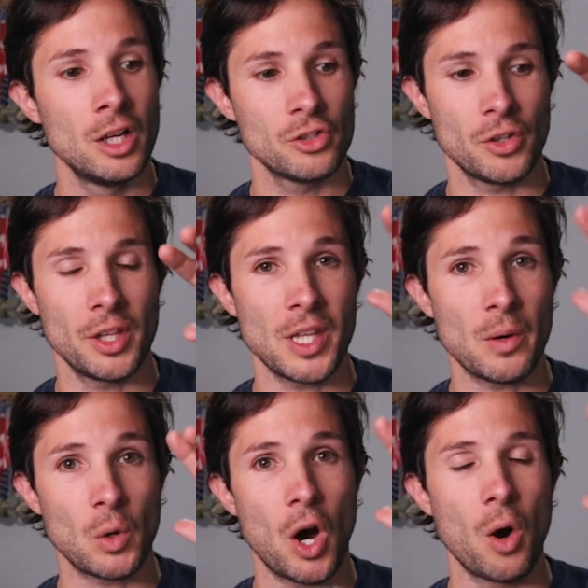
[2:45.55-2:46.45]
so that they
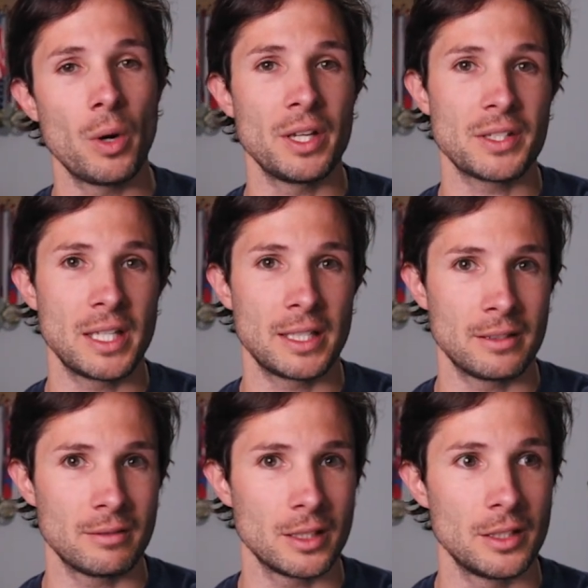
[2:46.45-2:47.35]
were always
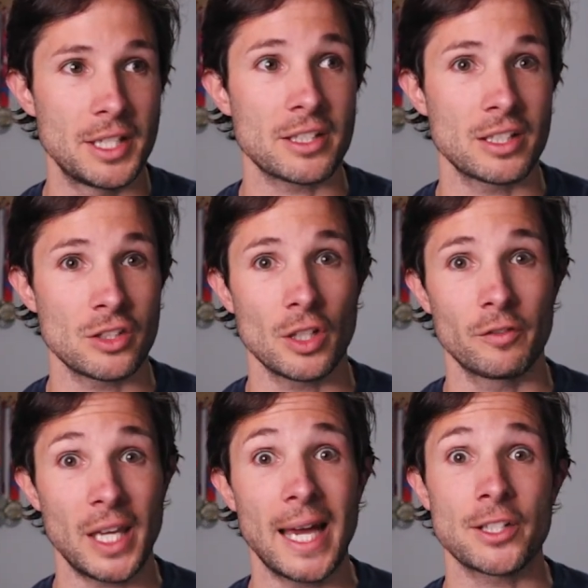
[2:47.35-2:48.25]
in distance
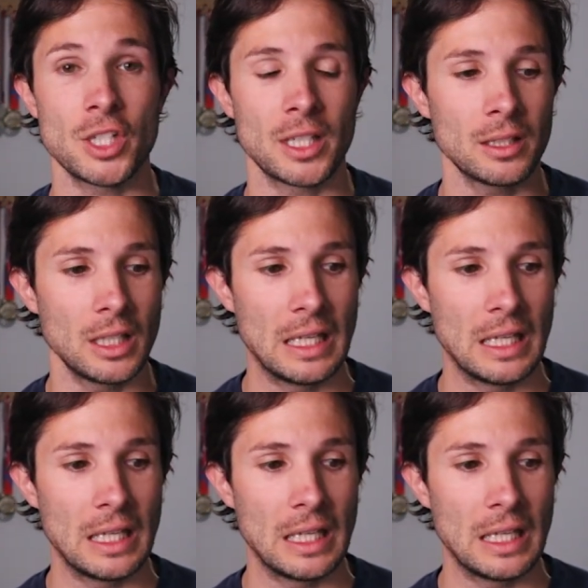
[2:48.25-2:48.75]
of catching